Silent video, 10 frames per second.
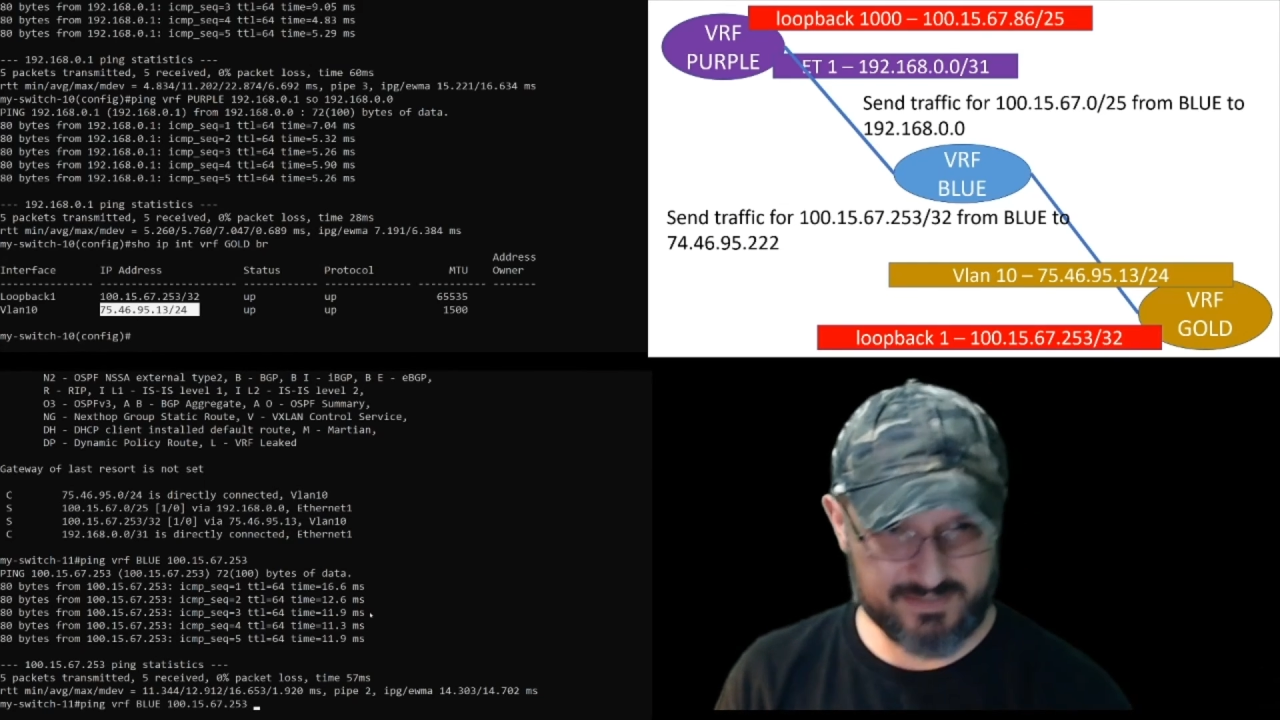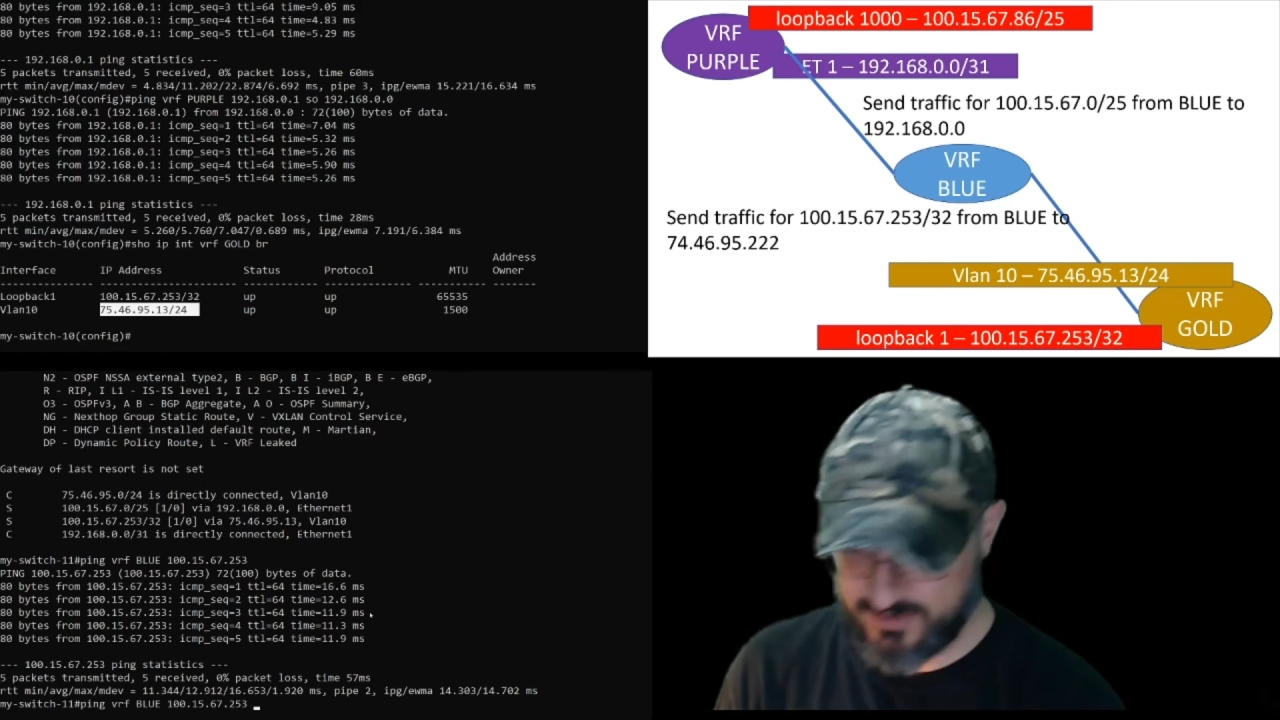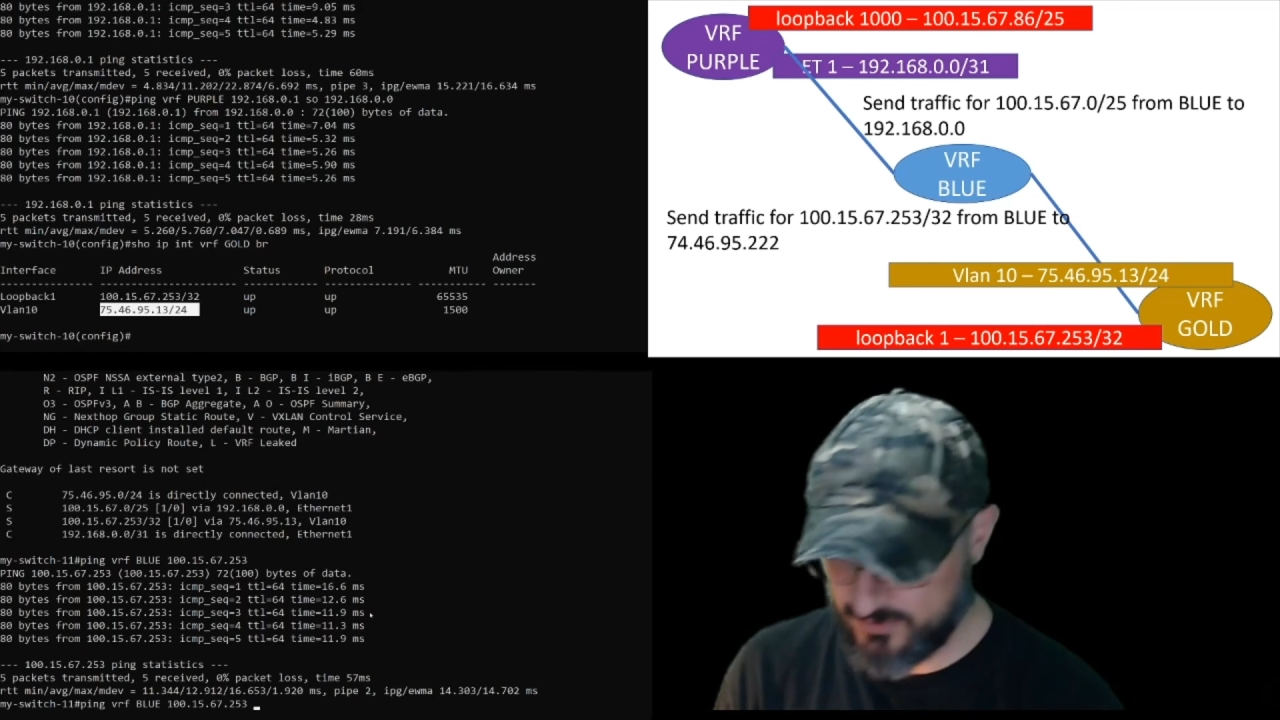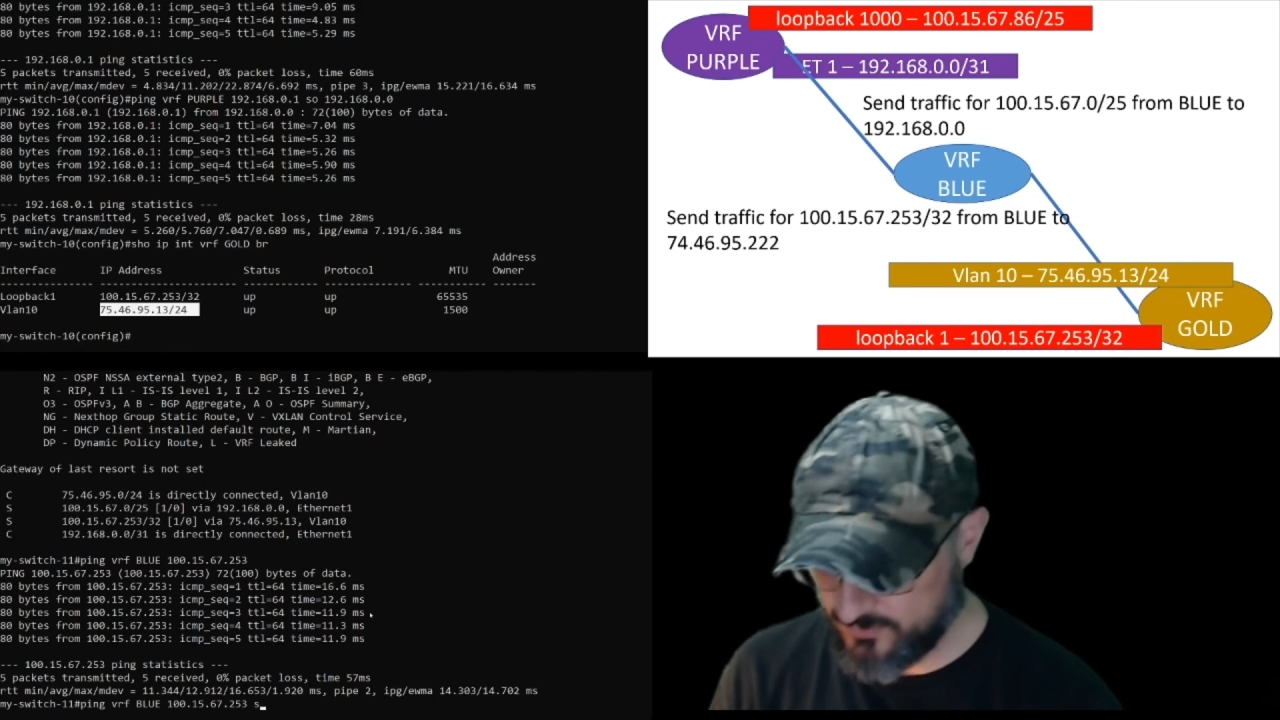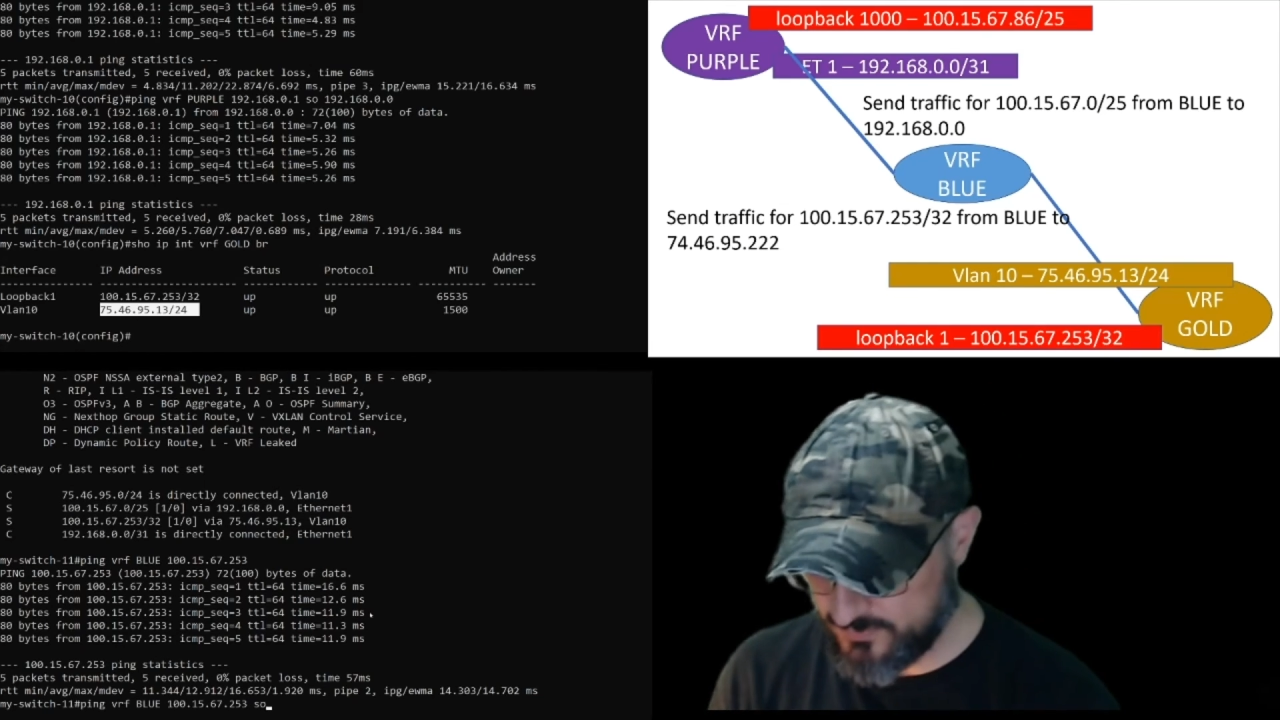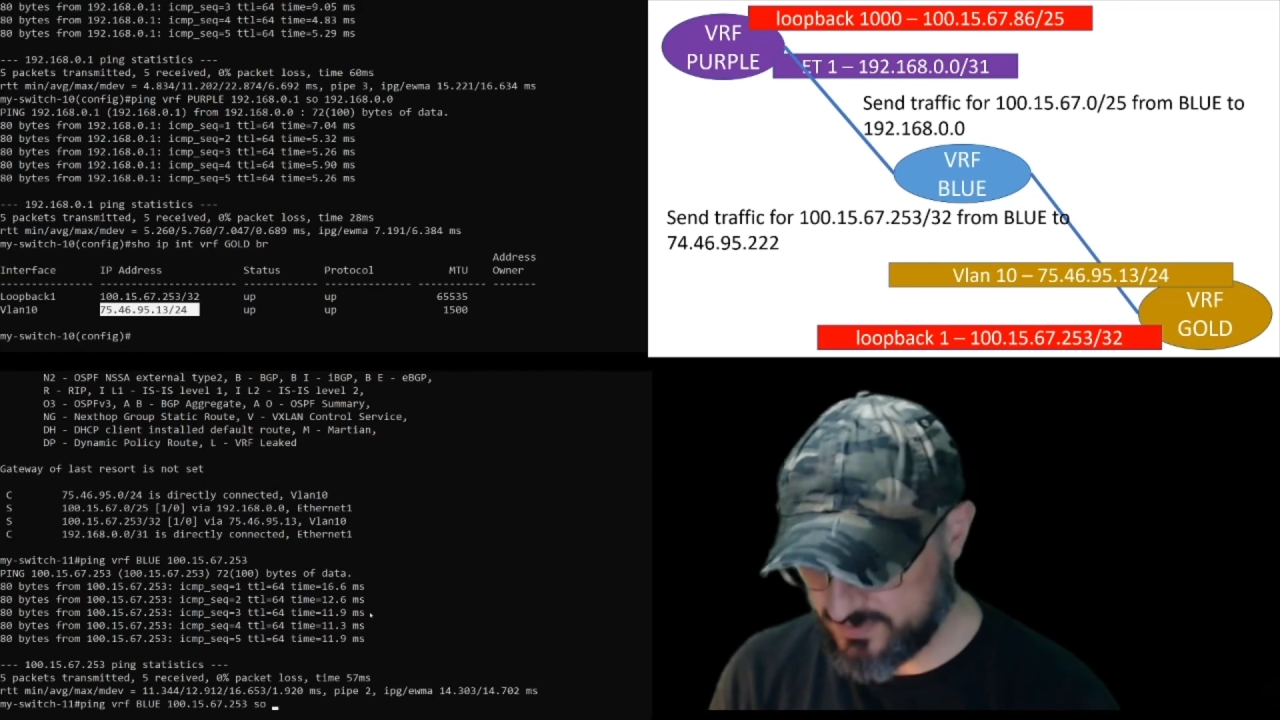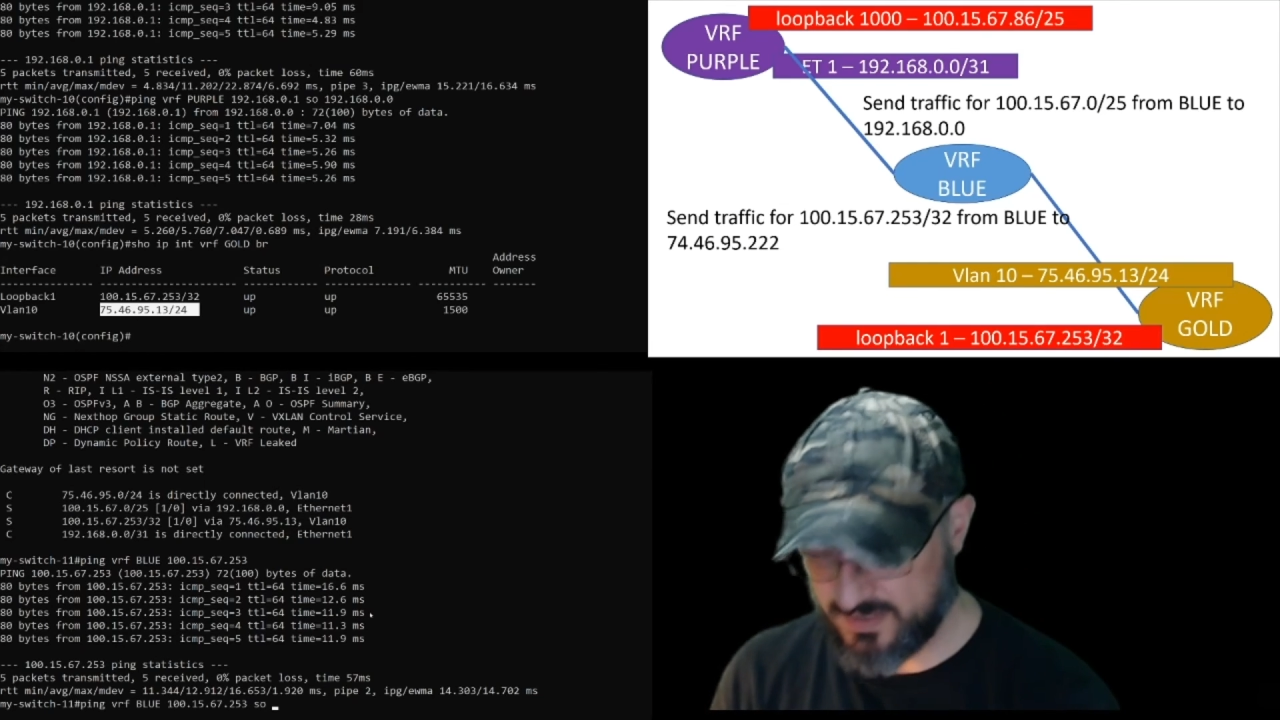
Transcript: use,